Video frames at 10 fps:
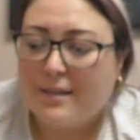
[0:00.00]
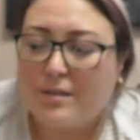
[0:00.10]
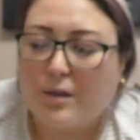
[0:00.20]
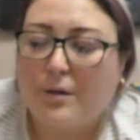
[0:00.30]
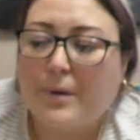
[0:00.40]

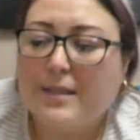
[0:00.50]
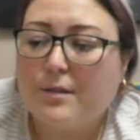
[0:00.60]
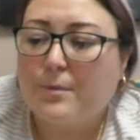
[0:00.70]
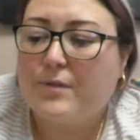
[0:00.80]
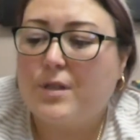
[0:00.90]
So I
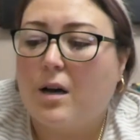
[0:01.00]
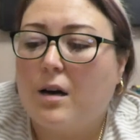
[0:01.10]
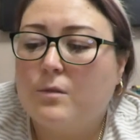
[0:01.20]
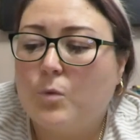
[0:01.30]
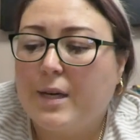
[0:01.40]
don't know whether
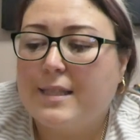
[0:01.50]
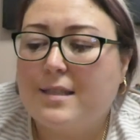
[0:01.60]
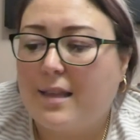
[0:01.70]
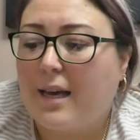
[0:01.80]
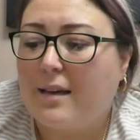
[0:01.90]
to
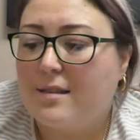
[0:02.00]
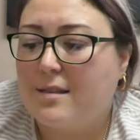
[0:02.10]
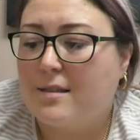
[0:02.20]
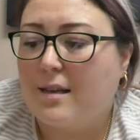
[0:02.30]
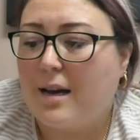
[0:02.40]
unwind
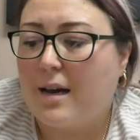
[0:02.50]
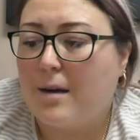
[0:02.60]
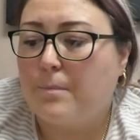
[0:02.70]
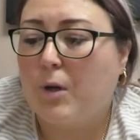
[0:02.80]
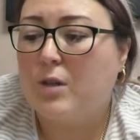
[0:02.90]
this
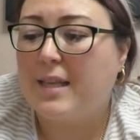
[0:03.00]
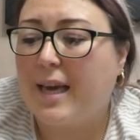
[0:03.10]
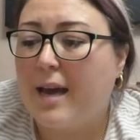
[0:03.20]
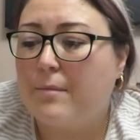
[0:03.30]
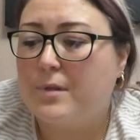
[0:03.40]
um, because it
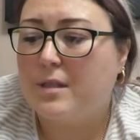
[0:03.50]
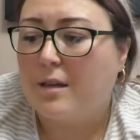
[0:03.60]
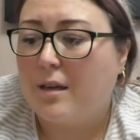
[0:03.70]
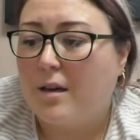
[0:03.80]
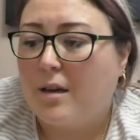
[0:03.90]
kept
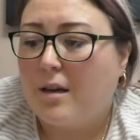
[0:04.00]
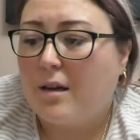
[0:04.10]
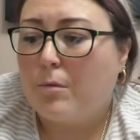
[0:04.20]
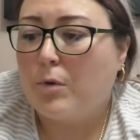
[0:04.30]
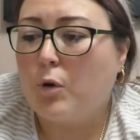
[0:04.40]

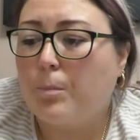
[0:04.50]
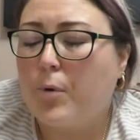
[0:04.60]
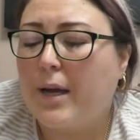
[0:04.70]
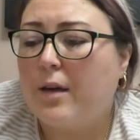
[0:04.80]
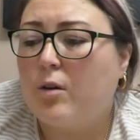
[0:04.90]
not
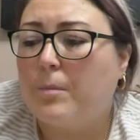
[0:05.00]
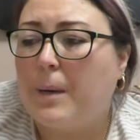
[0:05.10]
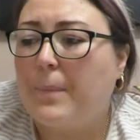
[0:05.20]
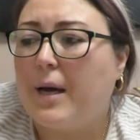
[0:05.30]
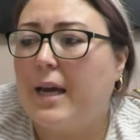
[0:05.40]
breaking on
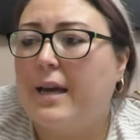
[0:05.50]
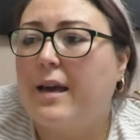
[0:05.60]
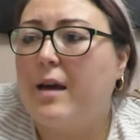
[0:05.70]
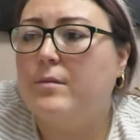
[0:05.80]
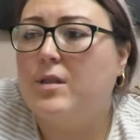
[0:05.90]
me, but it
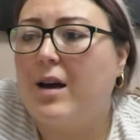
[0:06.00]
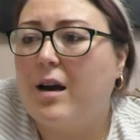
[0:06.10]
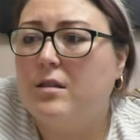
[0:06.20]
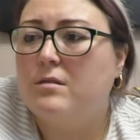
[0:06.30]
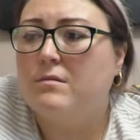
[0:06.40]
kept like
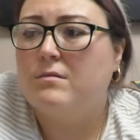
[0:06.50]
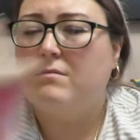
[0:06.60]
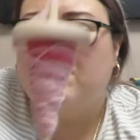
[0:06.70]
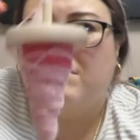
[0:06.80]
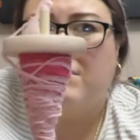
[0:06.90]
un
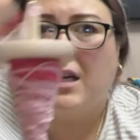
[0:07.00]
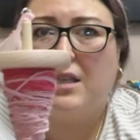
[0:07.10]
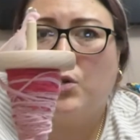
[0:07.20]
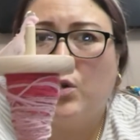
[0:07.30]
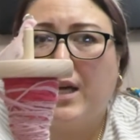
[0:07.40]

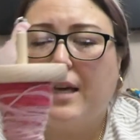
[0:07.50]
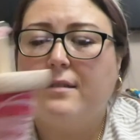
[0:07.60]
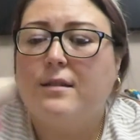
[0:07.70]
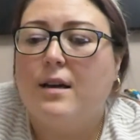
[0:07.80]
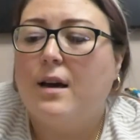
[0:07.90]

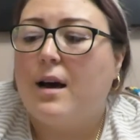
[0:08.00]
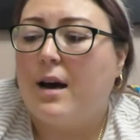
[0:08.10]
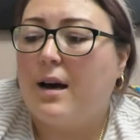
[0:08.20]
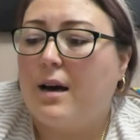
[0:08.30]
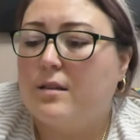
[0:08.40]
unhooking
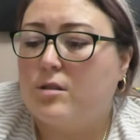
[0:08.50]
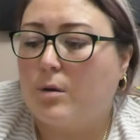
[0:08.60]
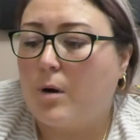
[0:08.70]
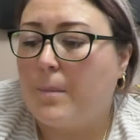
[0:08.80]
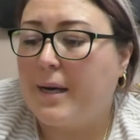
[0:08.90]
uh,
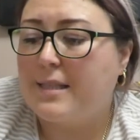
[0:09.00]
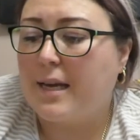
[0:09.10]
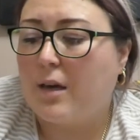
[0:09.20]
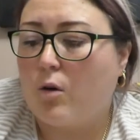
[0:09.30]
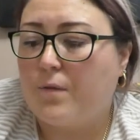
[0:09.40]
so I might
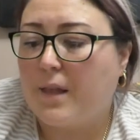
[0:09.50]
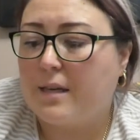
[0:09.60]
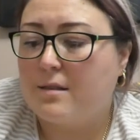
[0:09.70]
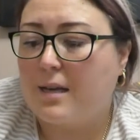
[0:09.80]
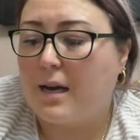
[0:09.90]
take it off
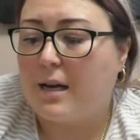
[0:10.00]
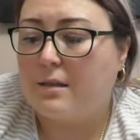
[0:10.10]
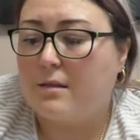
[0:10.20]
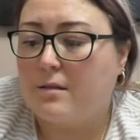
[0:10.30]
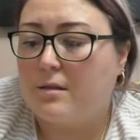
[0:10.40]
this
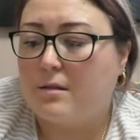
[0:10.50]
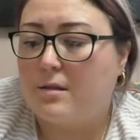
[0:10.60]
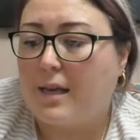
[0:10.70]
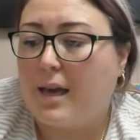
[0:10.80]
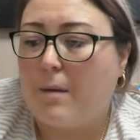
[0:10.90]
and
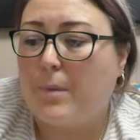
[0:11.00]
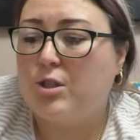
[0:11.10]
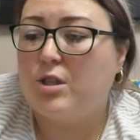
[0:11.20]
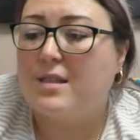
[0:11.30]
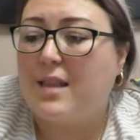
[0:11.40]
see how
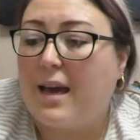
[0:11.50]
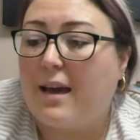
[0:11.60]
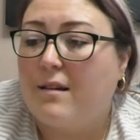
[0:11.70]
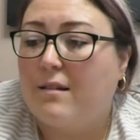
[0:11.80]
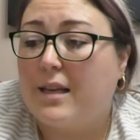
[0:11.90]
much is
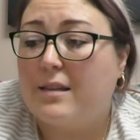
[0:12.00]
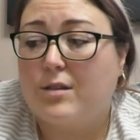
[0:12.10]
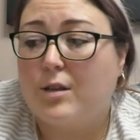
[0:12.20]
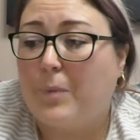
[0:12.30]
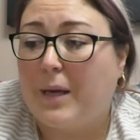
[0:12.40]
there it's
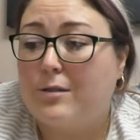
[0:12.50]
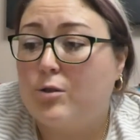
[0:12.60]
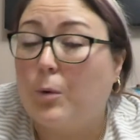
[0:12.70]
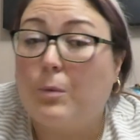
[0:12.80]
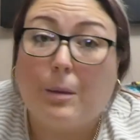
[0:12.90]
going to be
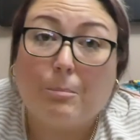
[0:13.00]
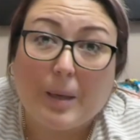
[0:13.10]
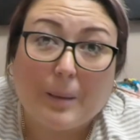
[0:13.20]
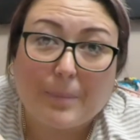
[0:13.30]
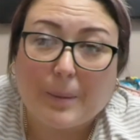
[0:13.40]
so
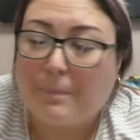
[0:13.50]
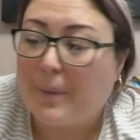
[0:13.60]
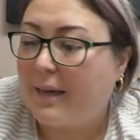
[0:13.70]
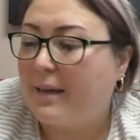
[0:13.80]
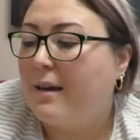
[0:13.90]
lumpy and
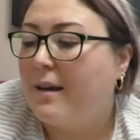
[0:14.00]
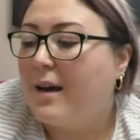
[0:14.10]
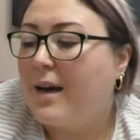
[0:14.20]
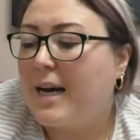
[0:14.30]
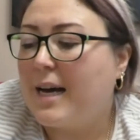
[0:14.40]
bumpy
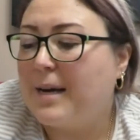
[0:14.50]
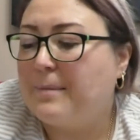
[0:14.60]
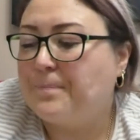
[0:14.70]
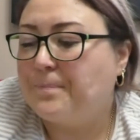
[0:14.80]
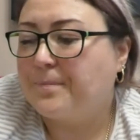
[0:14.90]

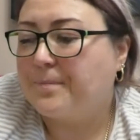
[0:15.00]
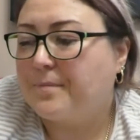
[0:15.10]
um,